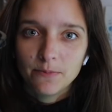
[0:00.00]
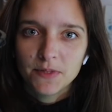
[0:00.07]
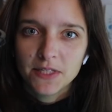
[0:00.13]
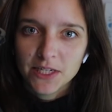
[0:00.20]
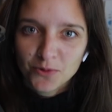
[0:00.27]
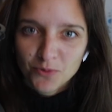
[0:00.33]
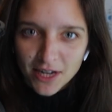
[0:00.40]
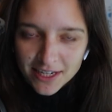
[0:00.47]
deep
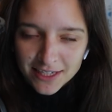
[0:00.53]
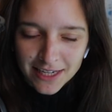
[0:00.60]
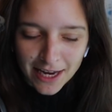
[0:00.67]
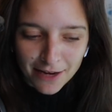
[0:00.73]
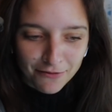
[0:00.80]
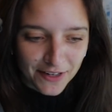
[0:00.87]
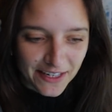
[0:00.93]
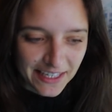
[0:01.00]
sea wreck
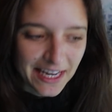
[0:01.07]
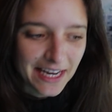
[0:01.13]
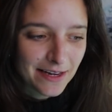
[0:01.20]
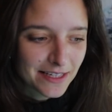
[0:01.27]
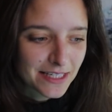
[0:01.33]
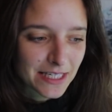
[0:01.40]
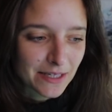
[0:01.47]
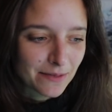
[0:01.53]
diving
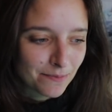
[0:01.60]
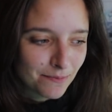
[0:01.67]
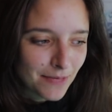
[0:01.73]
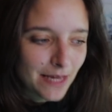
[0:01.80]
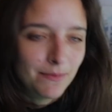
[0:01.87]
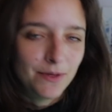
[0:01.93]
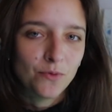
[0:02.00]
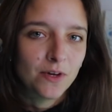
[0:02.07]
is
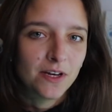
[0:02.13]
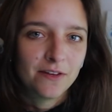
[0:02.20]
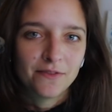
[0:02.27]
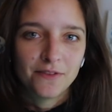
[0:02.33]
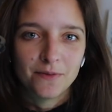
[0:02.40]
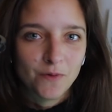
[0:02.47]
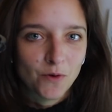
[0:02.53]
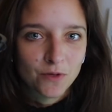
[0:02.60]
maybe one
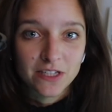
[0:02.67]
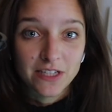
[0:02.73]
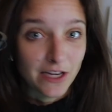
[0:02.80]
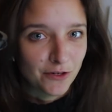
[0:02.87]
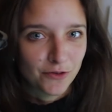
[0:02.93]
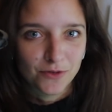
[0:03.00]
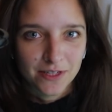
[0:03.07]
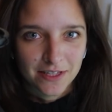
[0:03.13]
of the most
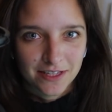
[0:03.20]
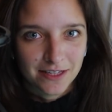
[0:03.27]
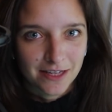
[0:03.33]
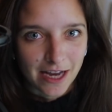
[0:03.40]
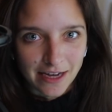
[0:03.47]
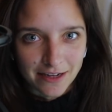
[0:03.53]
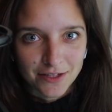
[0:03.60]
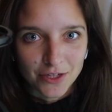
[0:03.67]
dangerous
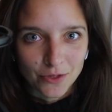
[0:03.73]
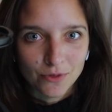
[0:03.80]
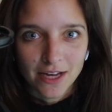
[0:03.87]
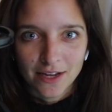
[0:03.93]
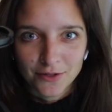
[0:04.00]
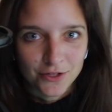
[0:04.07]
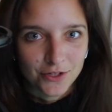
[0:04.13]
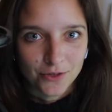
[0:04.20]
things you
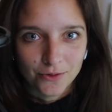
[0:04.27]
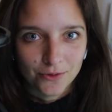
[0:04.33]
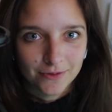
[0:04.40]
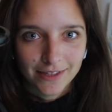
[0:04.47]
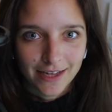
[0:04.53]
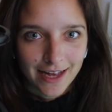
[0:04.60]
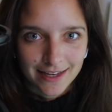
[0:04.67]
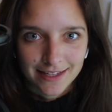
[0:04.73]
can
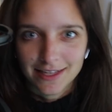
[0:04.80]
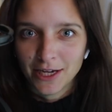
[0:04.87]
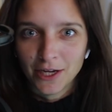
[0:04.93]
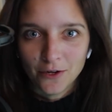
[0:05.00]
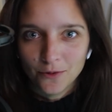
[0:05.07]
do as a